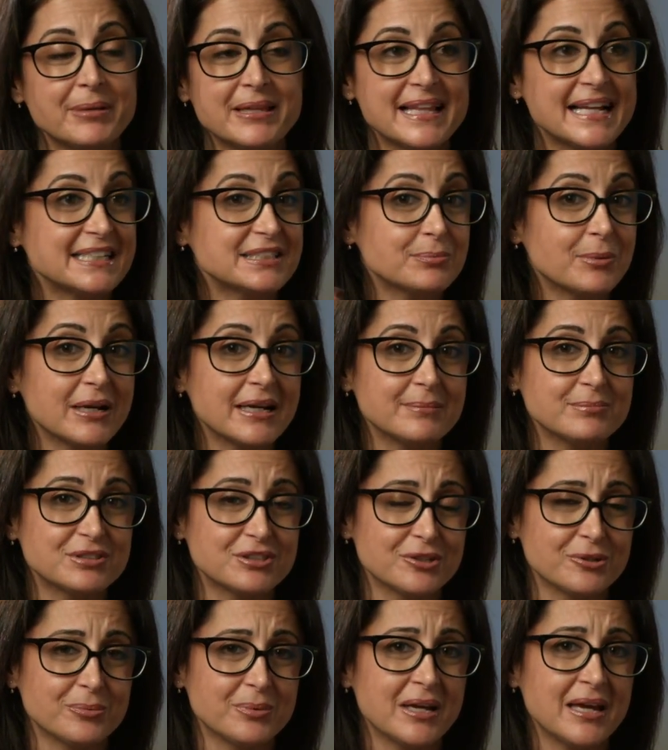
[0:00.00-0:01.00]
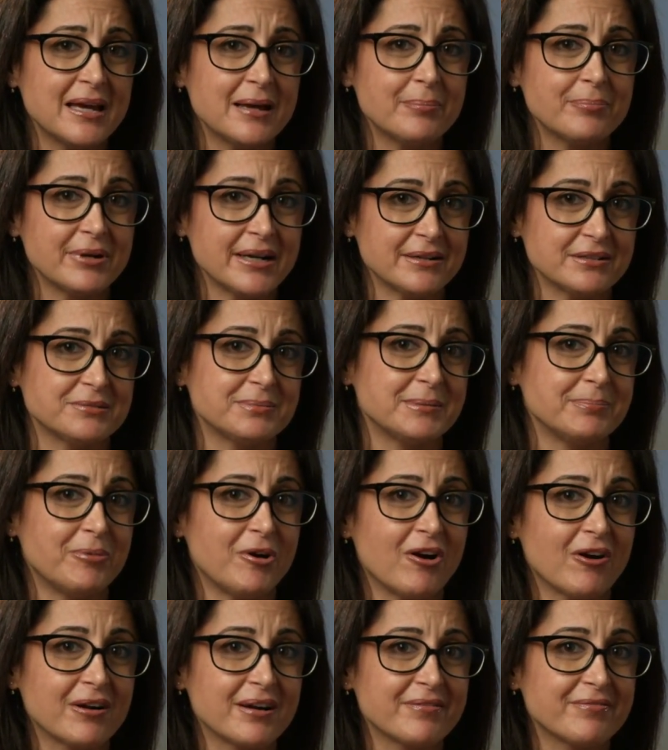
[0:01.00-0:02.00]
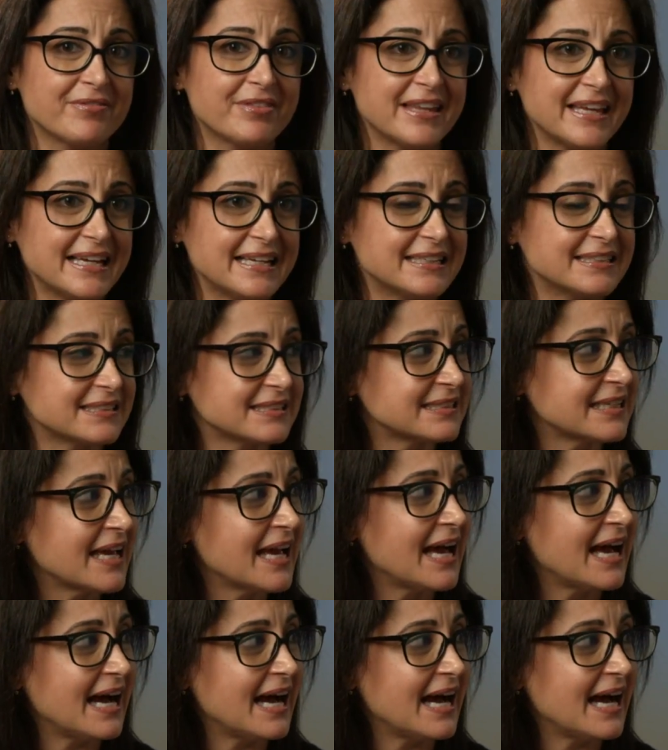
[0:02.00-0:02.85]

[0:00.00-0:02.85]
and that's why I'm so proud to be part of this.